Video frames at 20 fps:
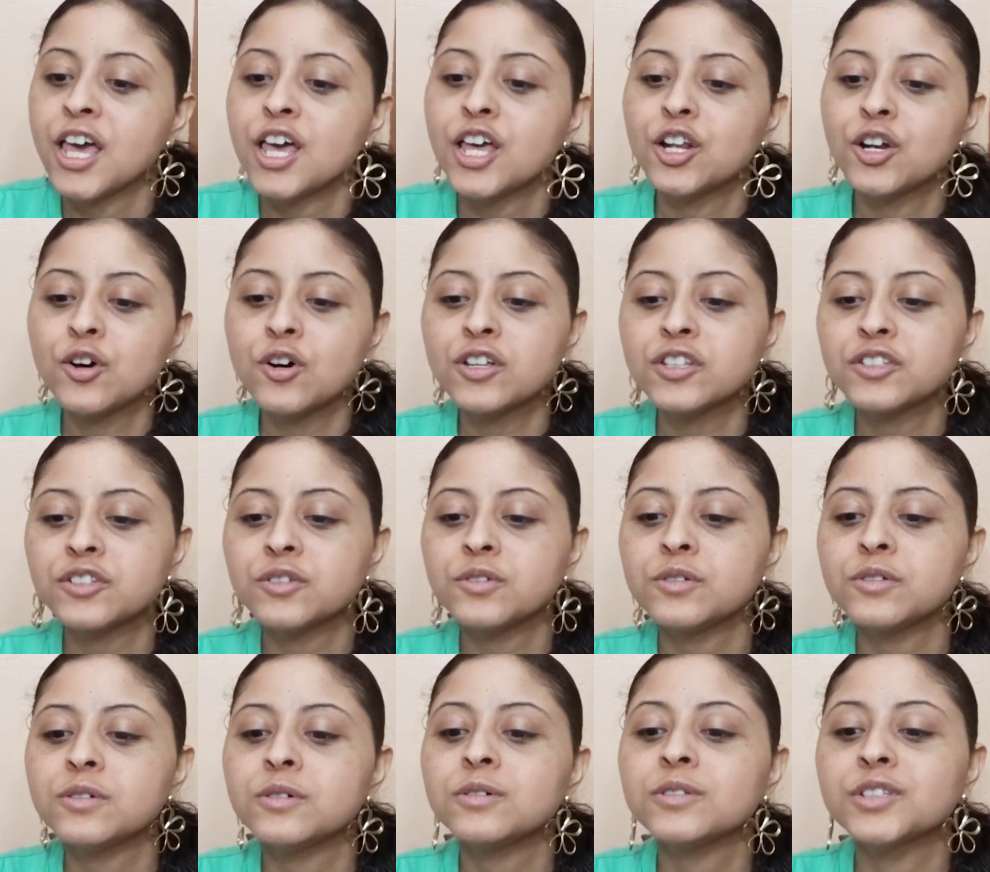It
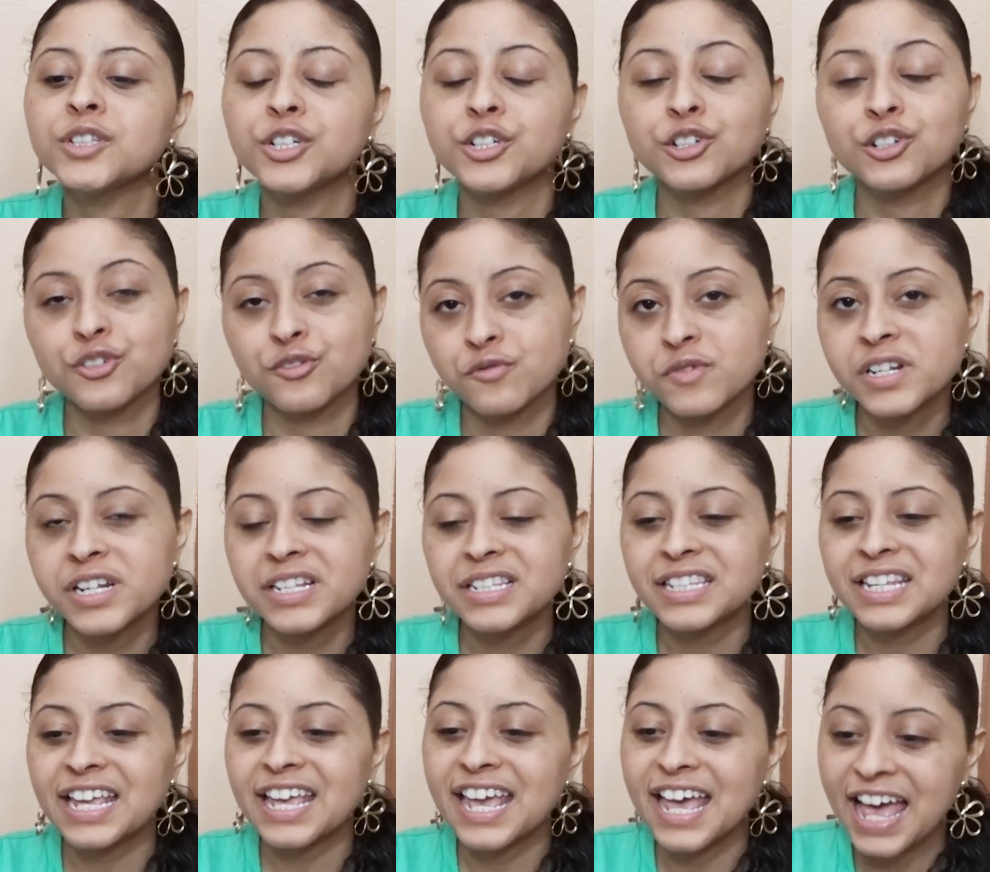also, the
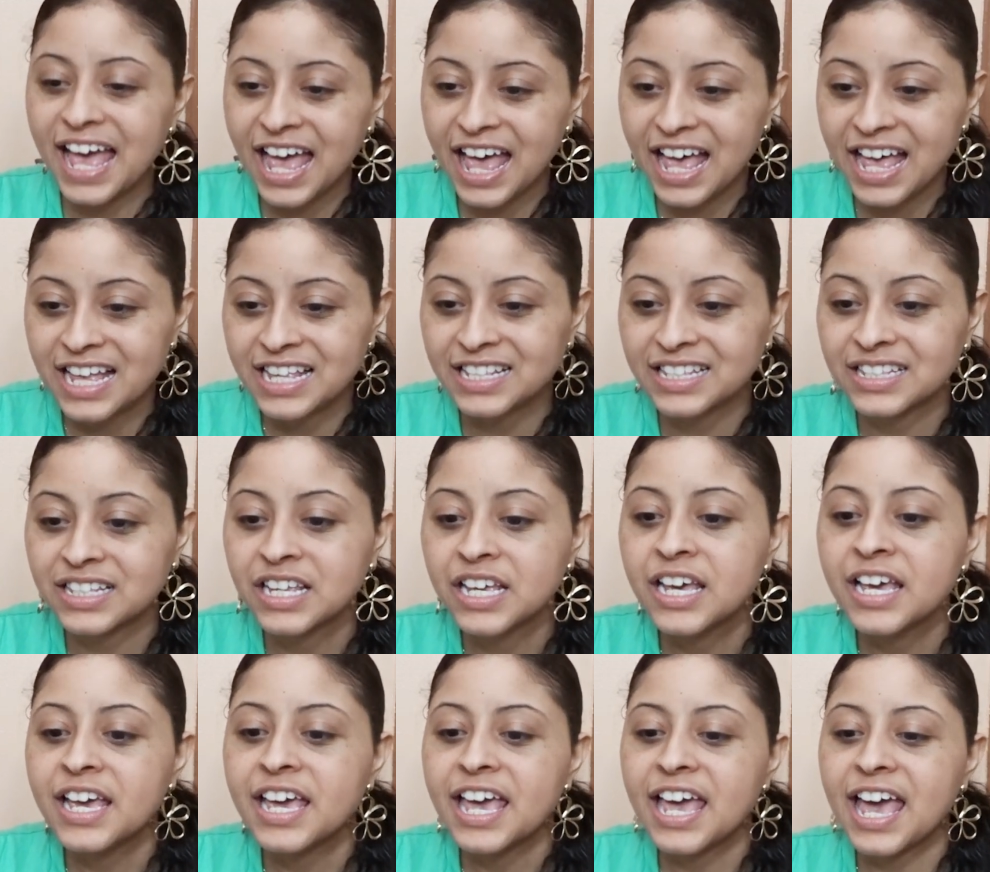ingredients it has,
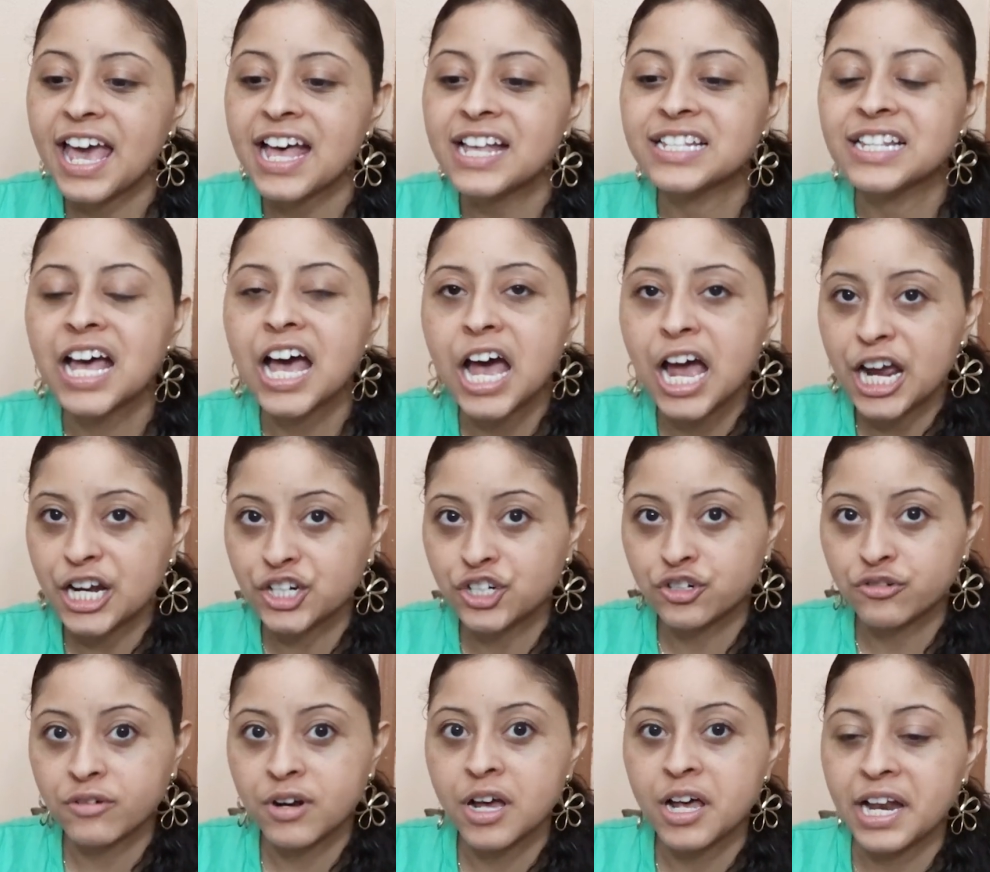it has
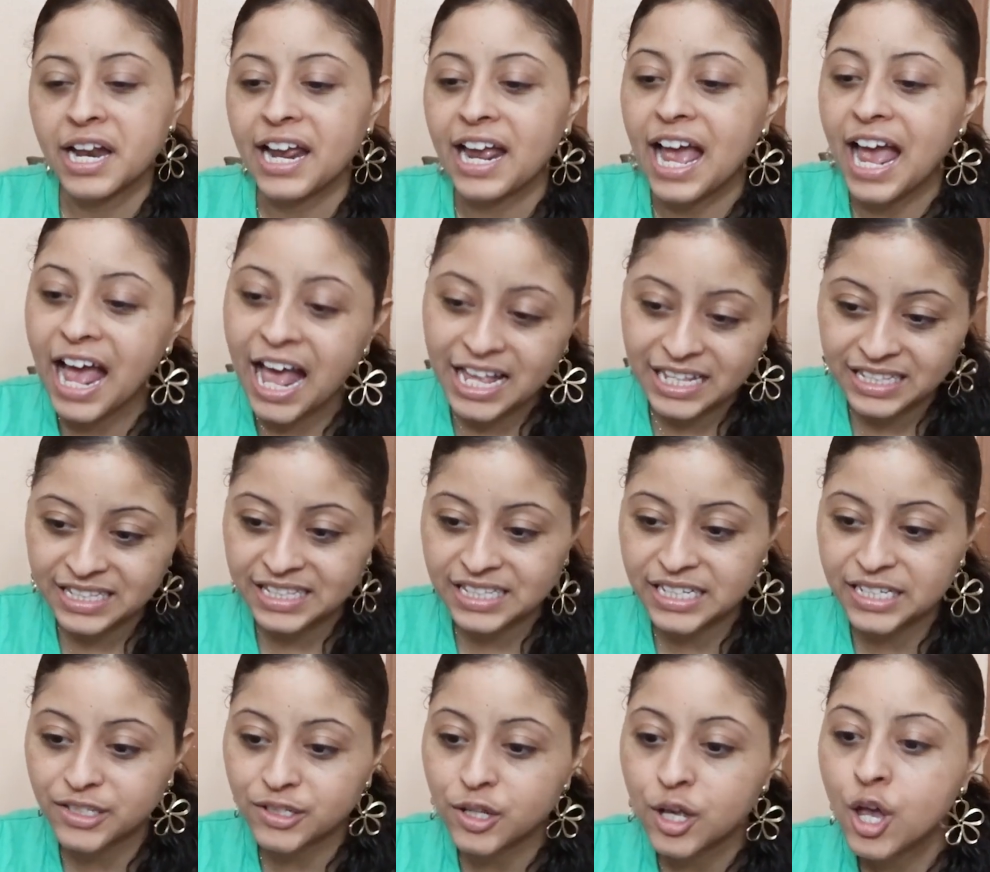hyaluronic
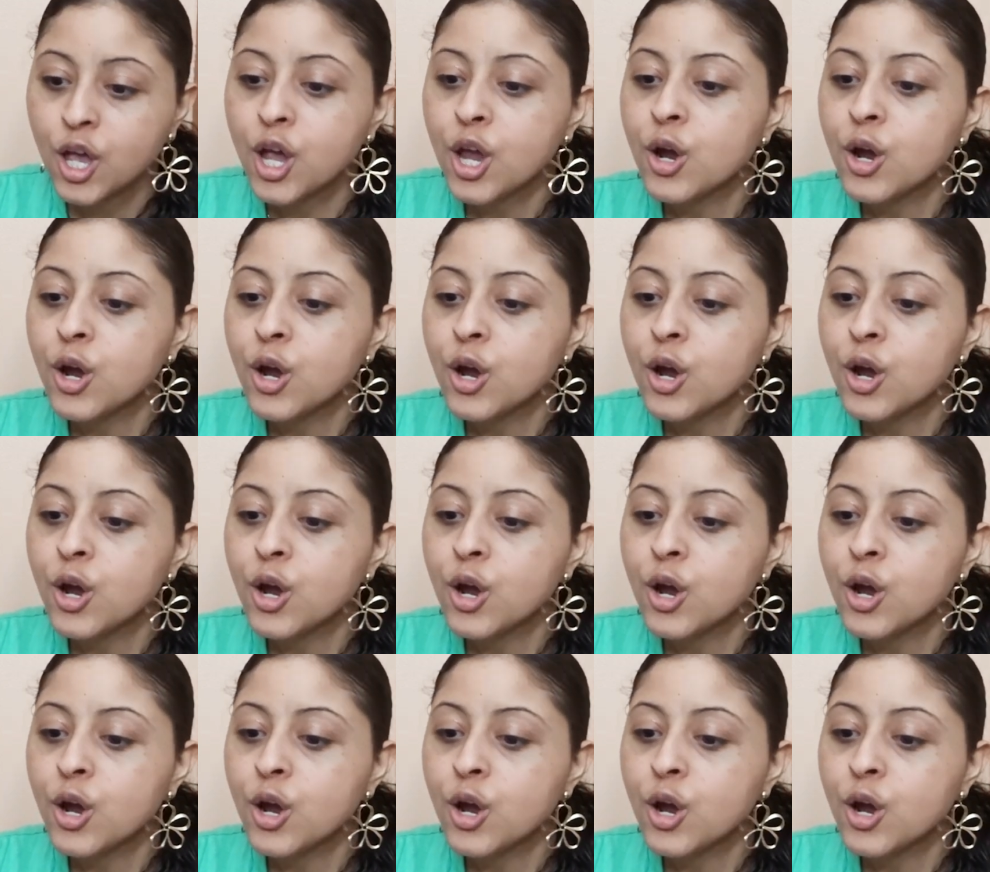acid,